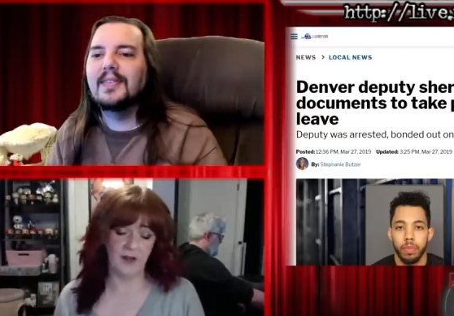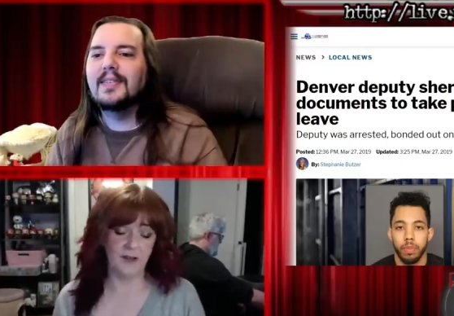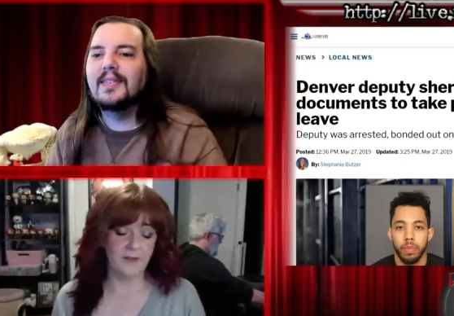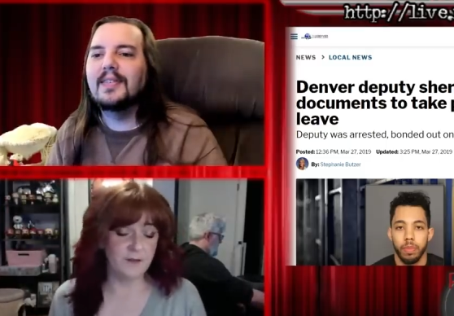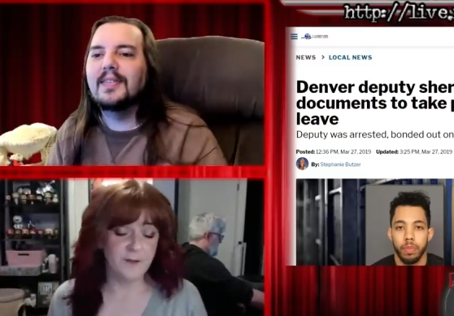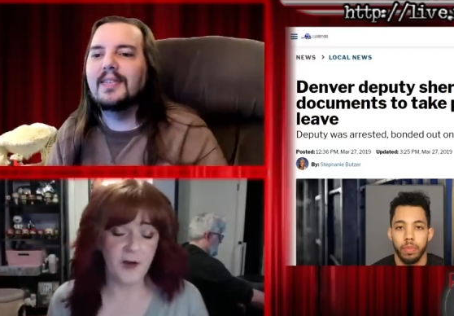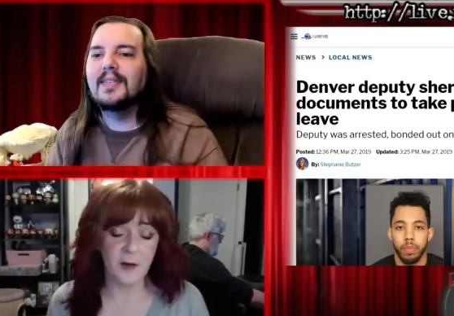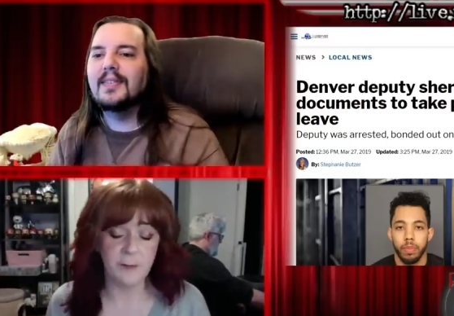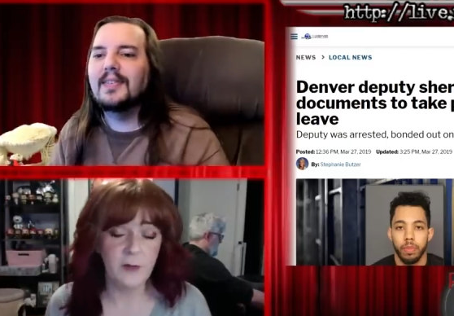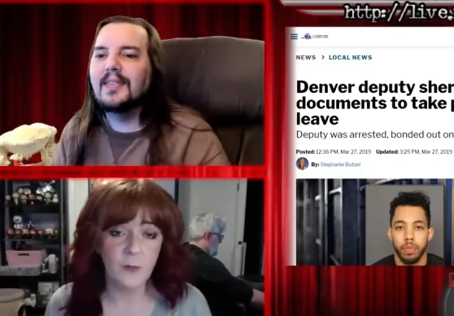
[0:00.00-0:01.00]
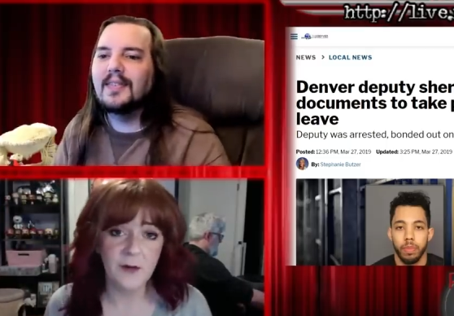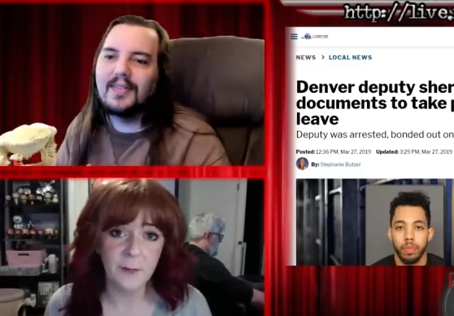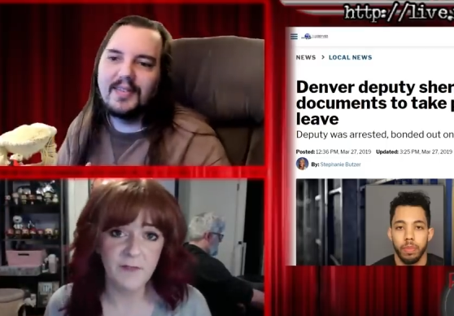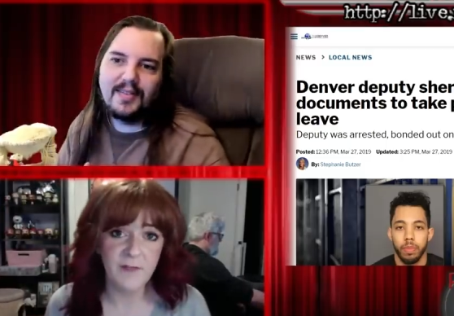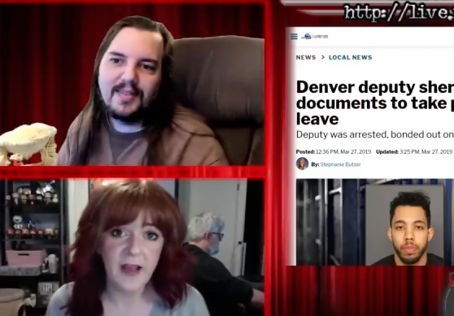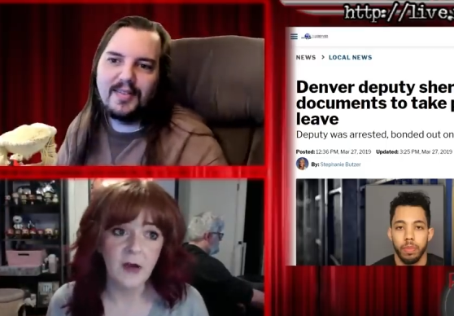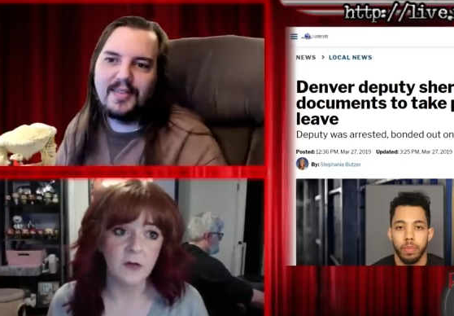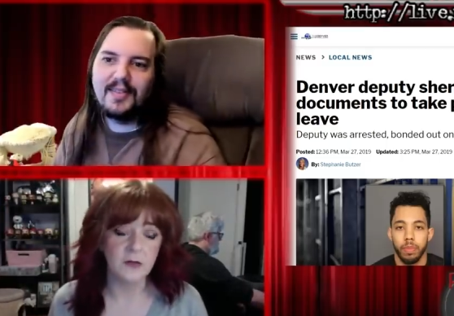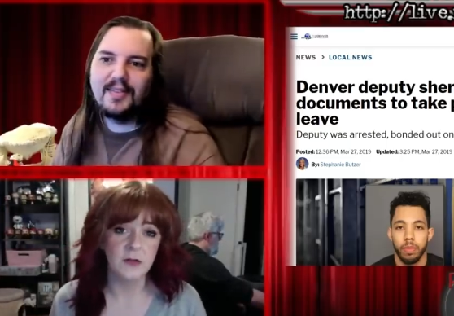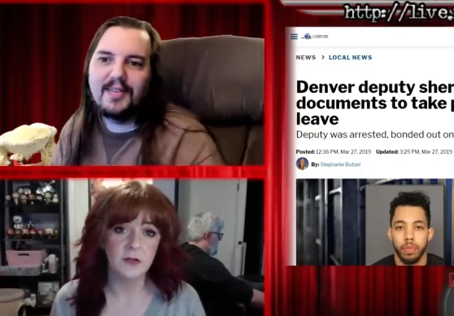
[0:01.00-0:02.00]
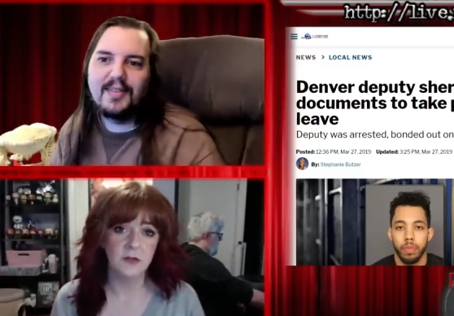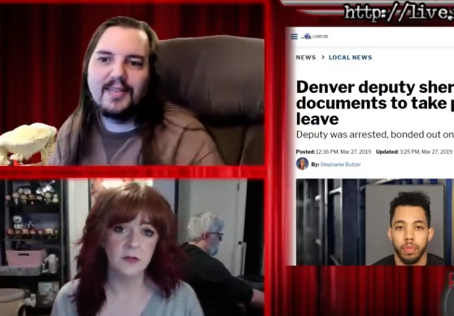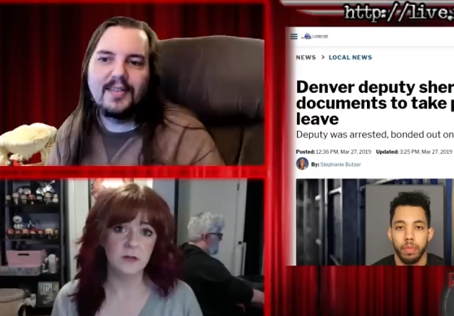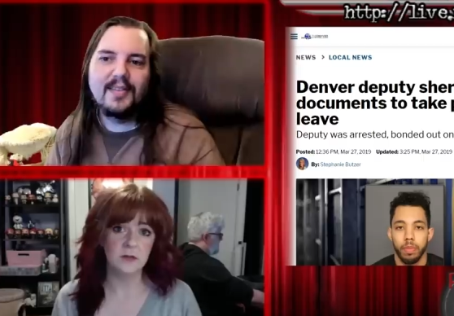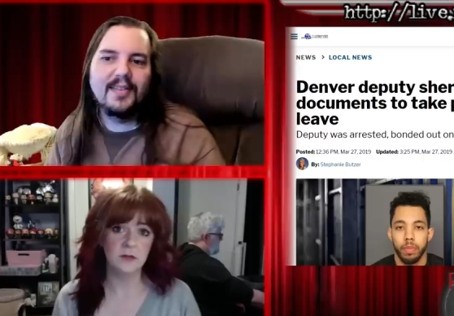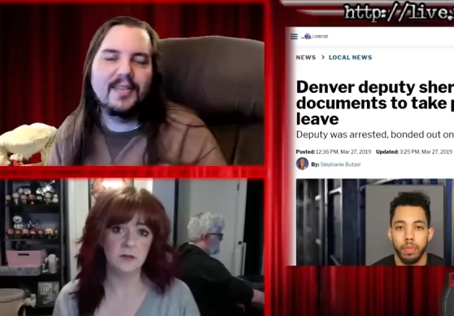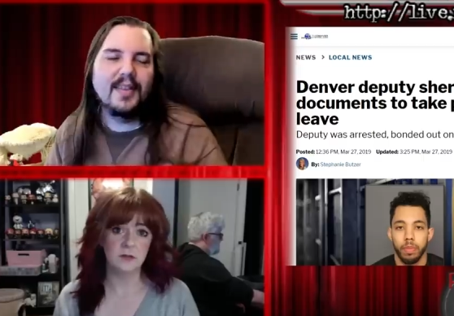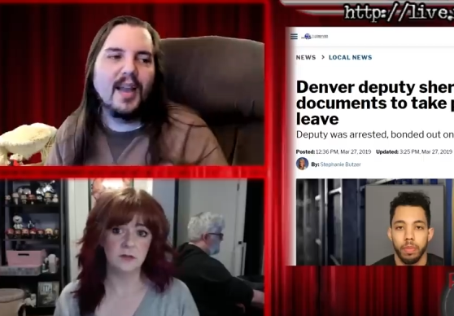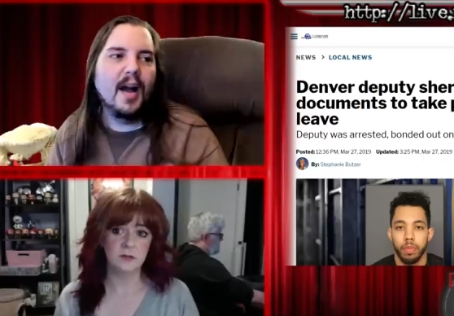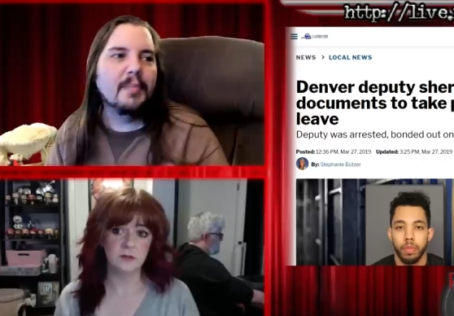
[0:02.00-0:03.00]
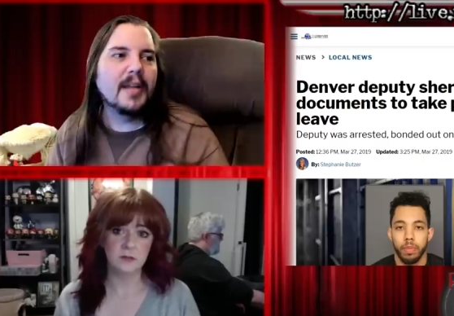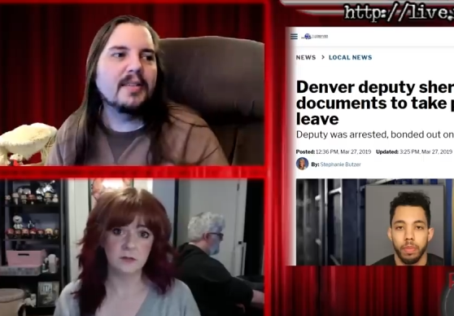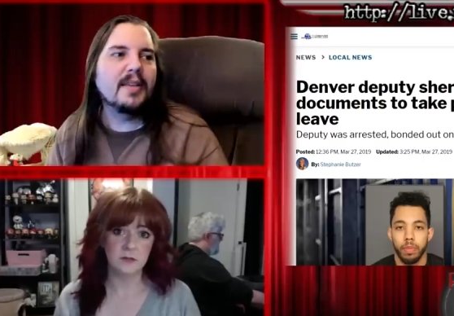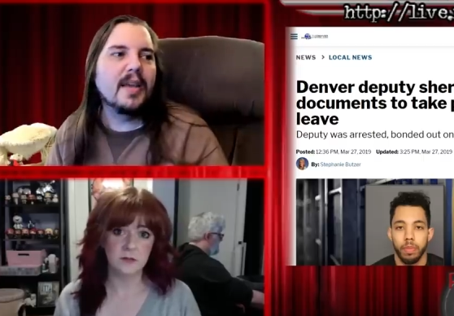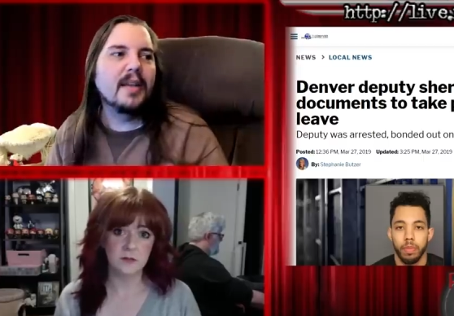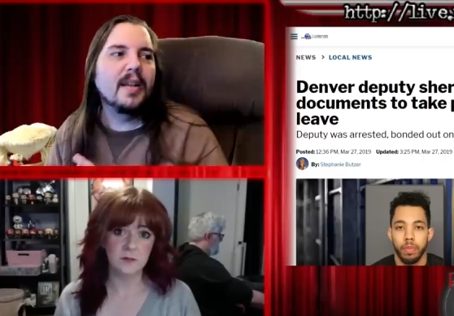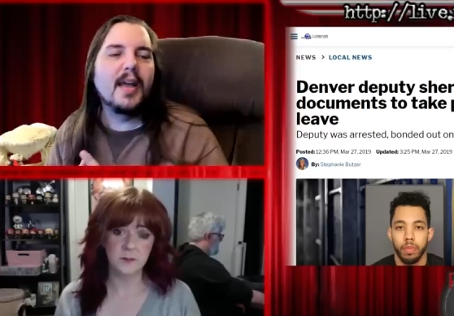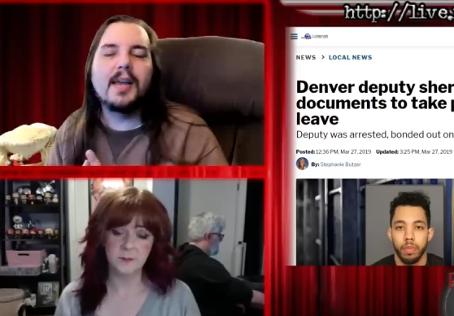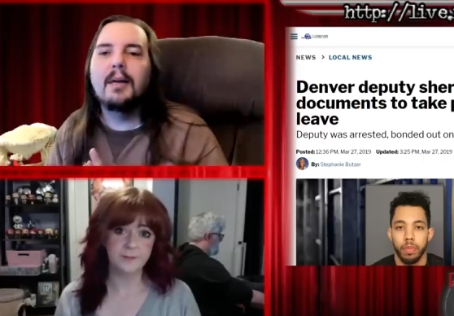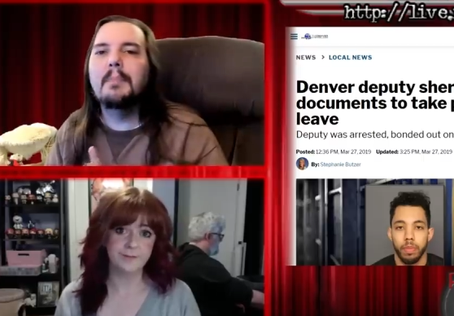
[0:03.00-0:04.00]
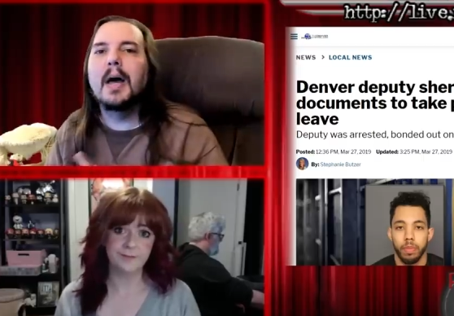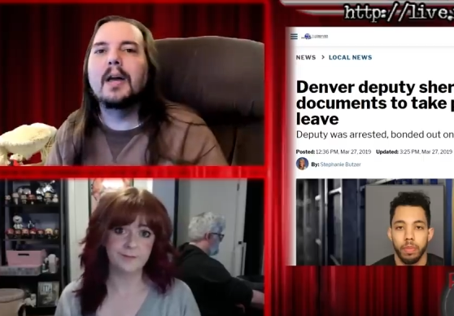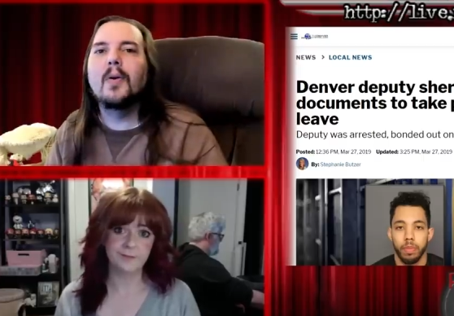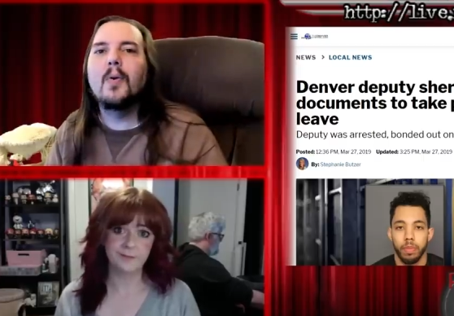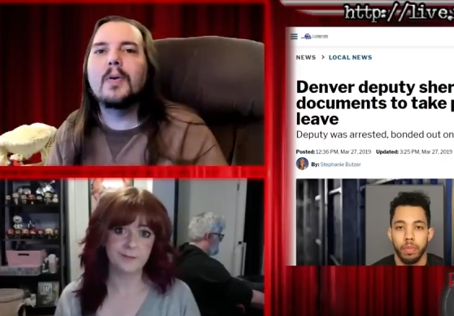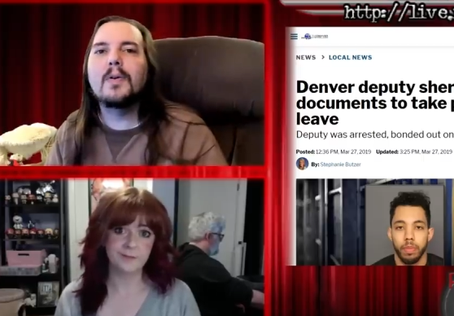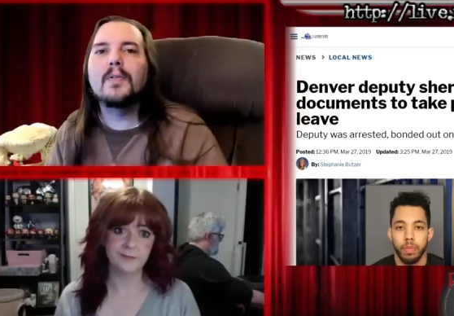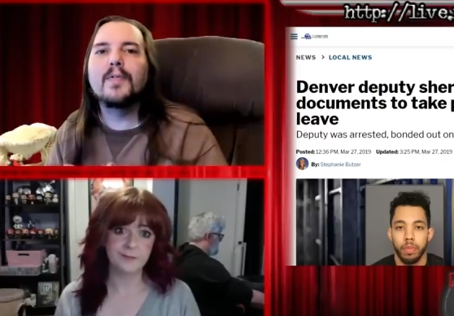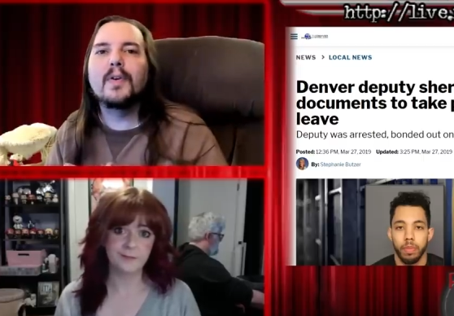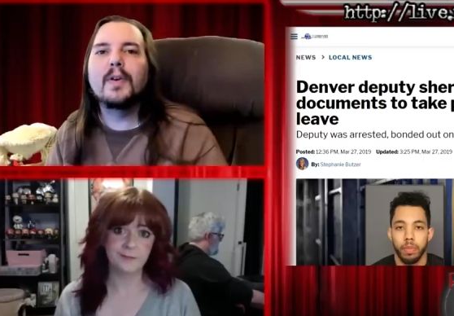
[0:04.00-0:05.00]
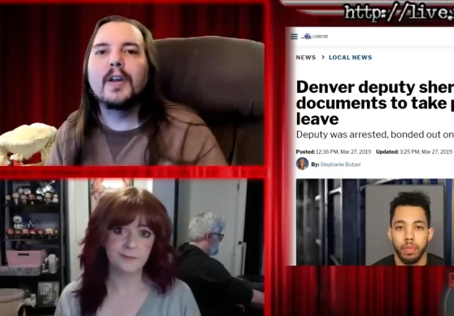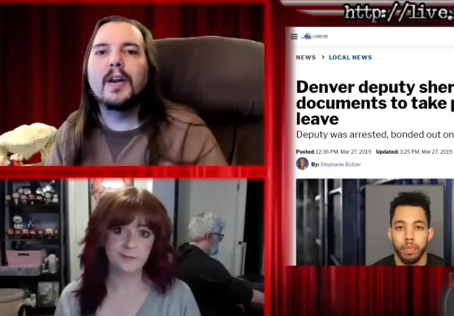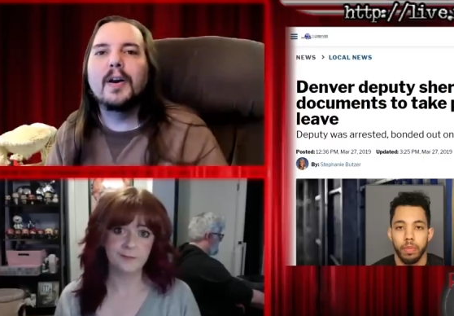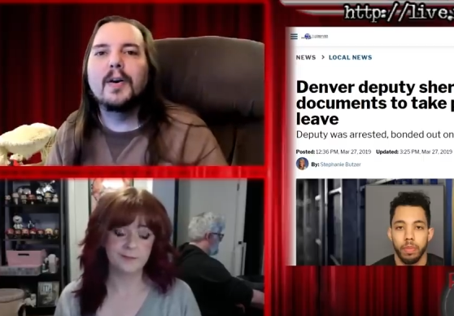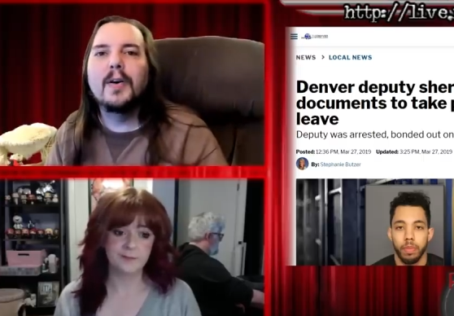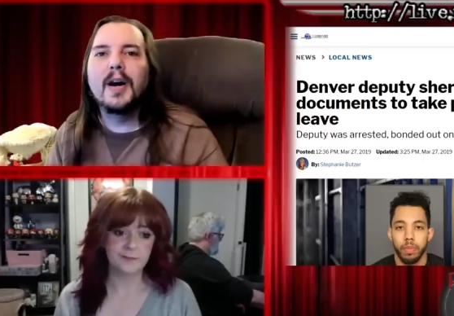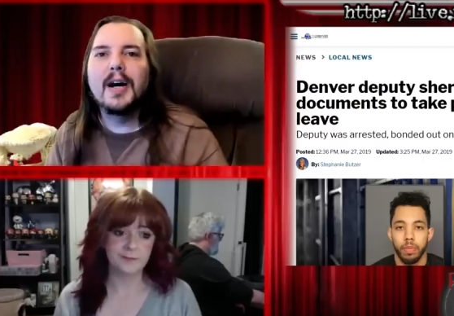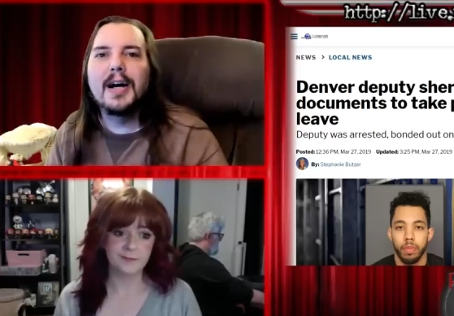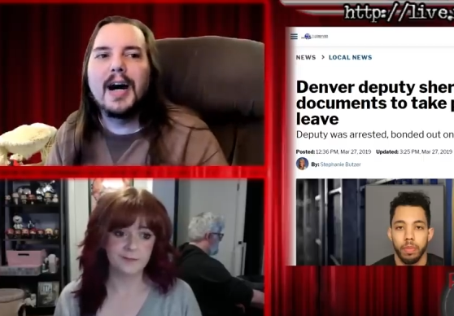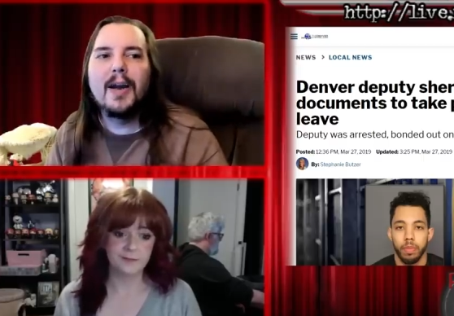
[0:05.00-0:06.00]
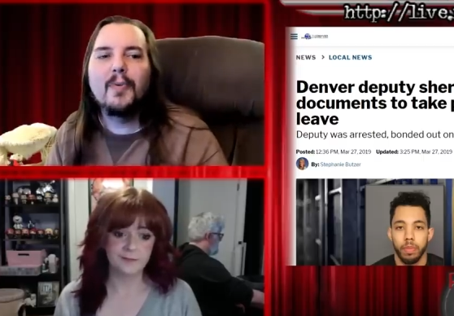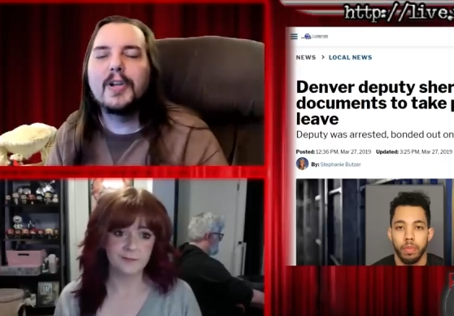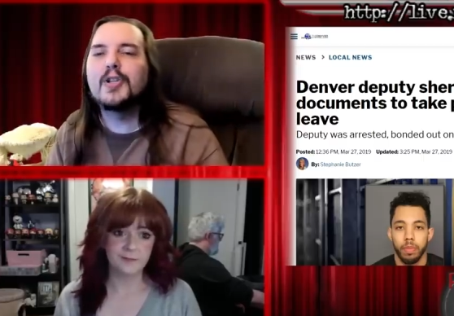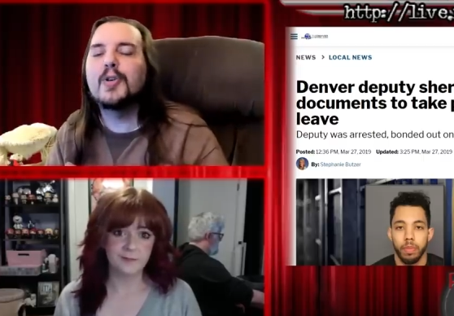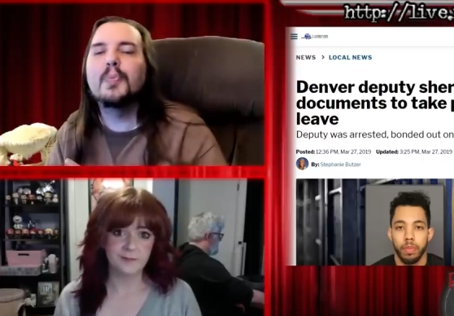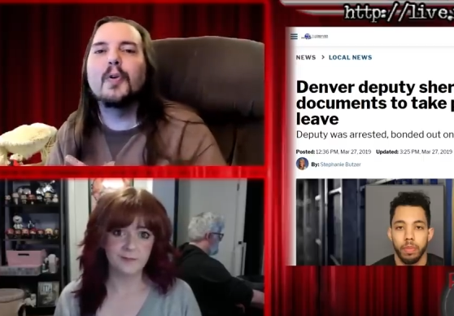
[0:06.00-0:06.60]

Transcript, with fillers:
Speaker 1: And there's not a pinwheel to be found. No.
Speaker 2: Yeah, I'm not seeing, like, a, an order for, you know, uh, I wish you